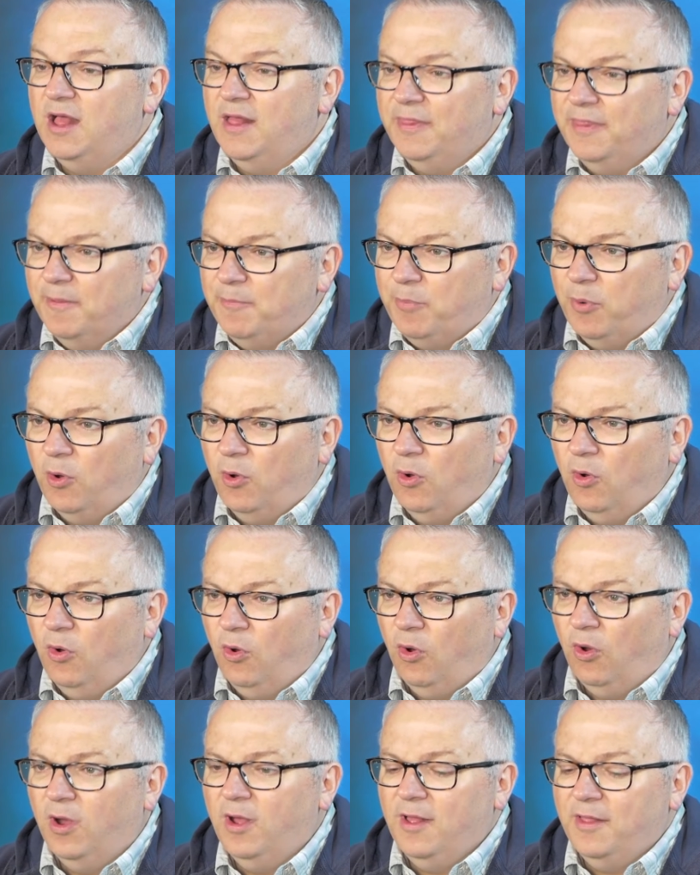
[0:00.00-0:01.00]
the poor,
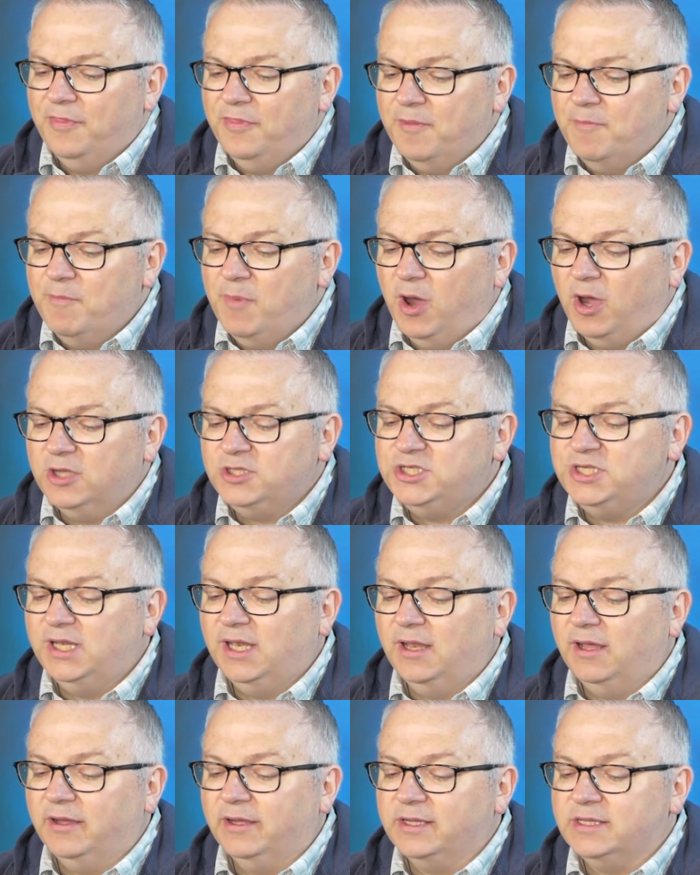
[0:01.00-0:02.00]
the
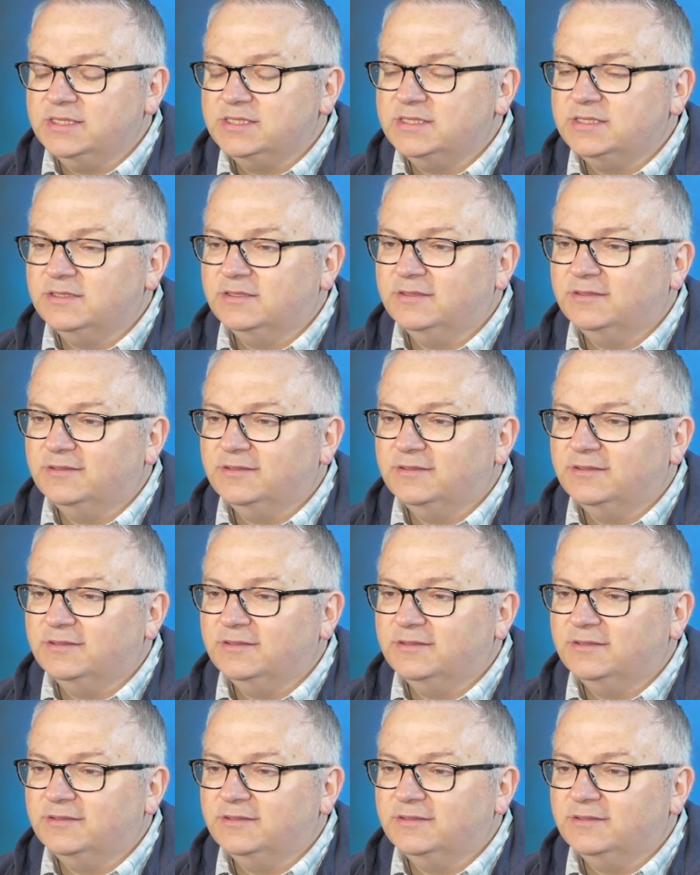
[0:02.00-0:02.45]
marginalized.